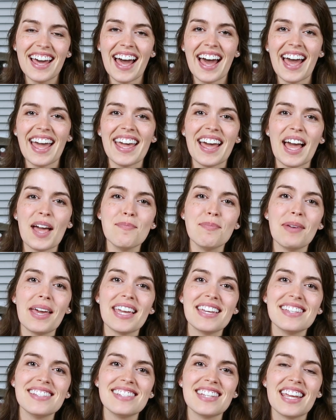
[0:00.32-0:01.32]
Hi, I'm
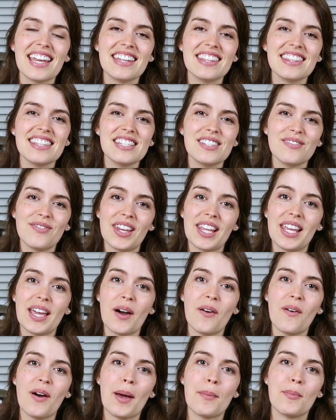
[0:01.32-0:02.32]
Paige, and in this
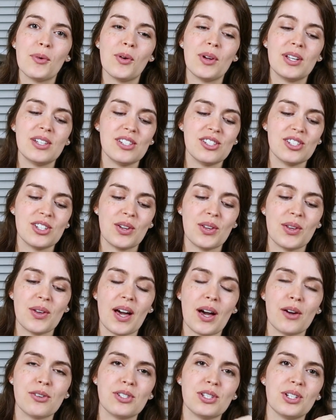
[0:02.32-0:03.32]
video I'm going to show you
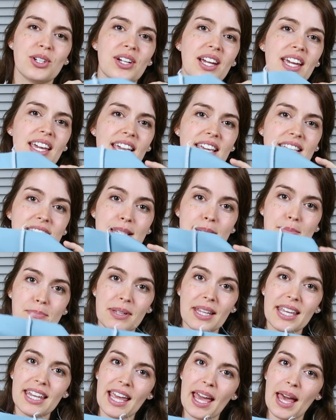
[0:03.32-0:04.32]
how to create a
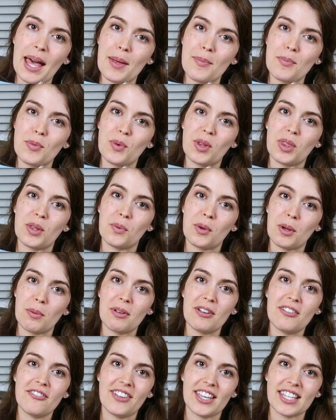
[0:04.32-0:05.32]
split hem with a
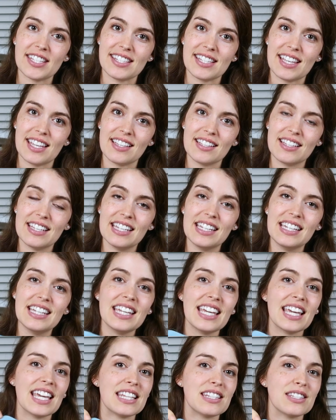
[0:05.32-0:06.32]
ribbon facing.
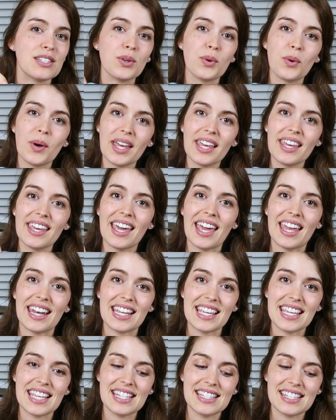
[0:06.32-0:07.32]
It's quick
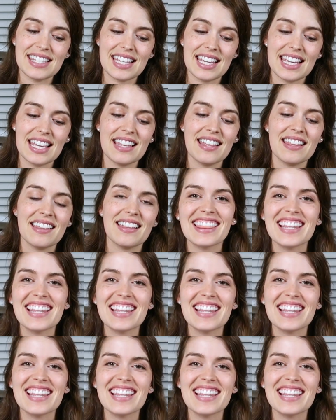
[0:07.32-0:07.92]
and easy.